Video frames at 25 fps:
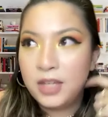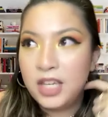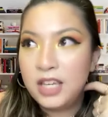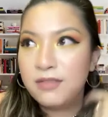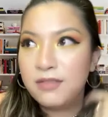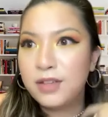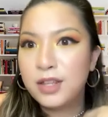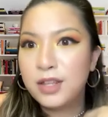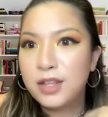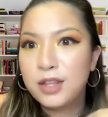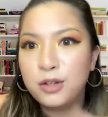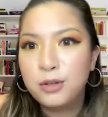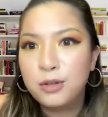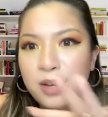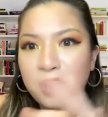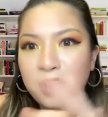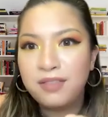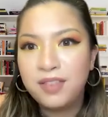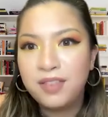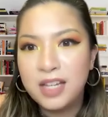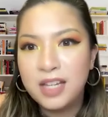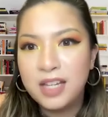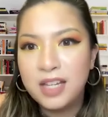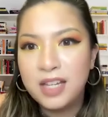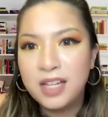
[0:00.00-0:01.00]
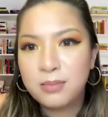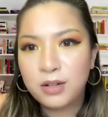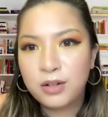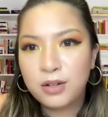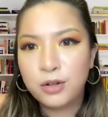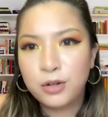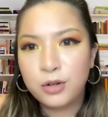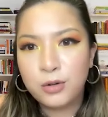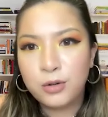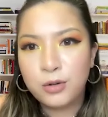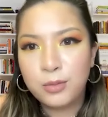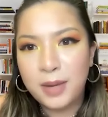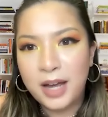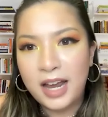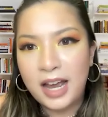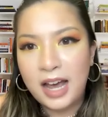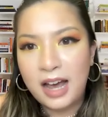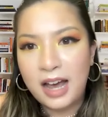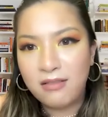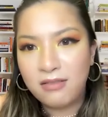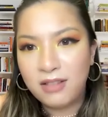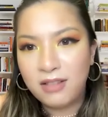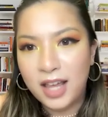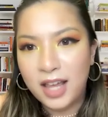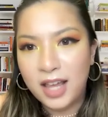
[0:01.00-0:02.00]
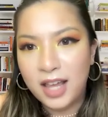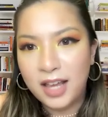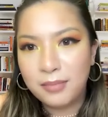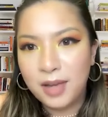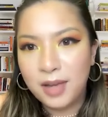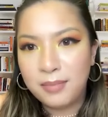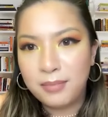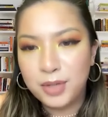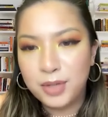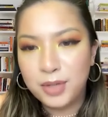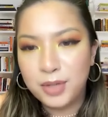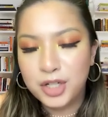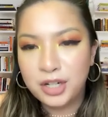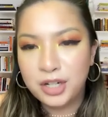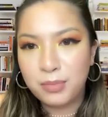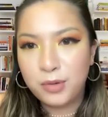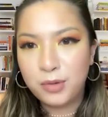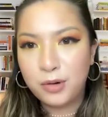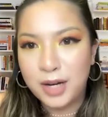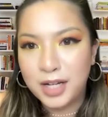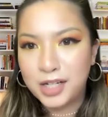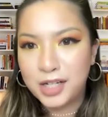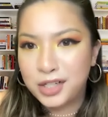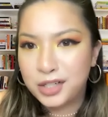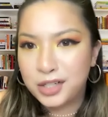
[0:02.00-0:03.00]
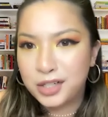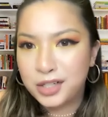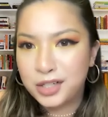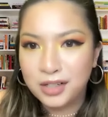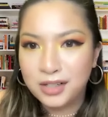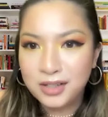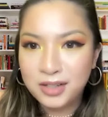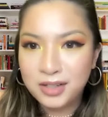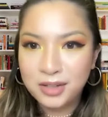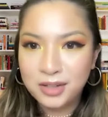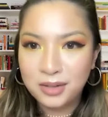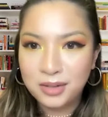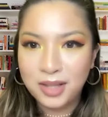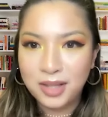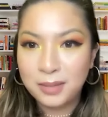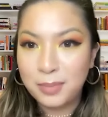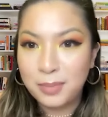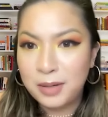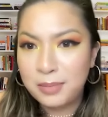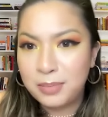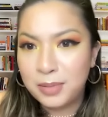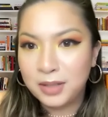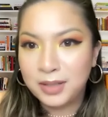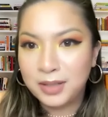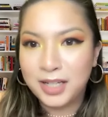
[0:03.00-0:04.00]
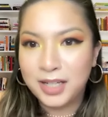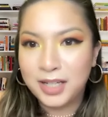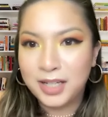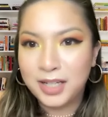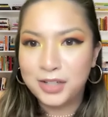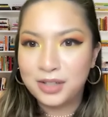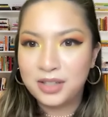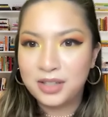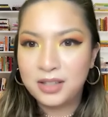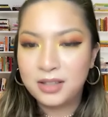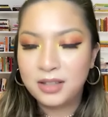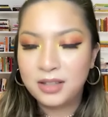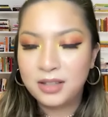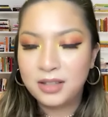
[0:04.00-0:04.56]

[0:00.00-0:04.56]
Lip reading: Even through my Facebook group, I have like membership questions so that people can